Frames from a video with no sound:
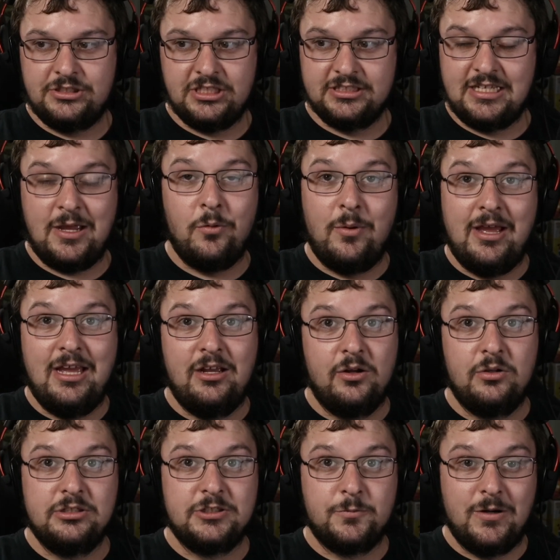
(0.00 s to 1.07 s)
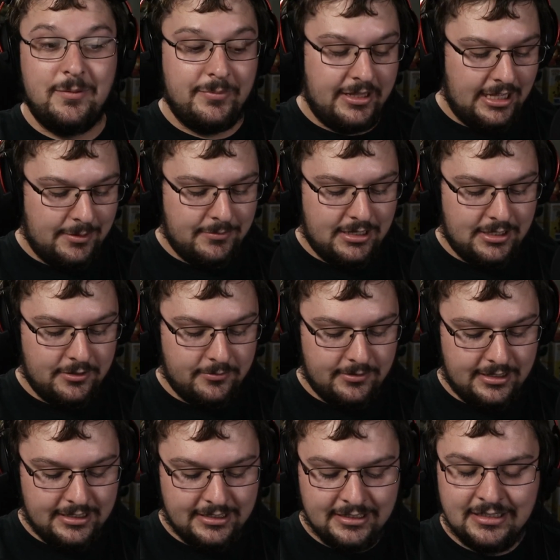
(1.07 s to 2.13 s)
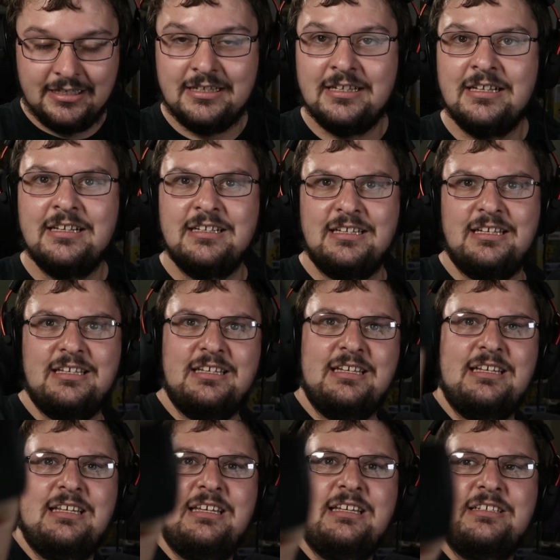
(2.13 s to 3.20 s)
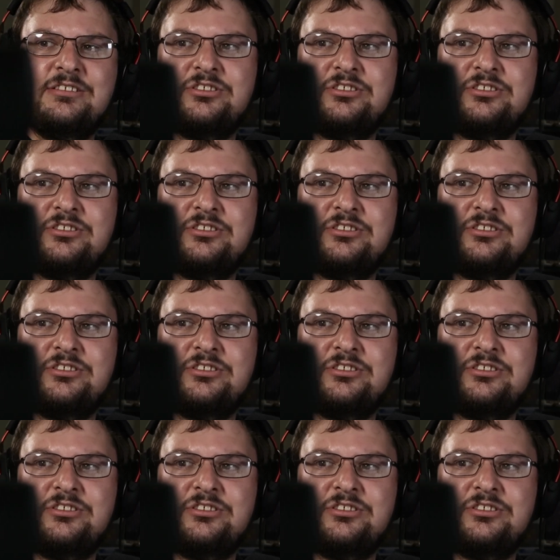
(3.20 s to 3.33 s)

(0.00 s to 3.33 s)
a way older webcam, by the way, is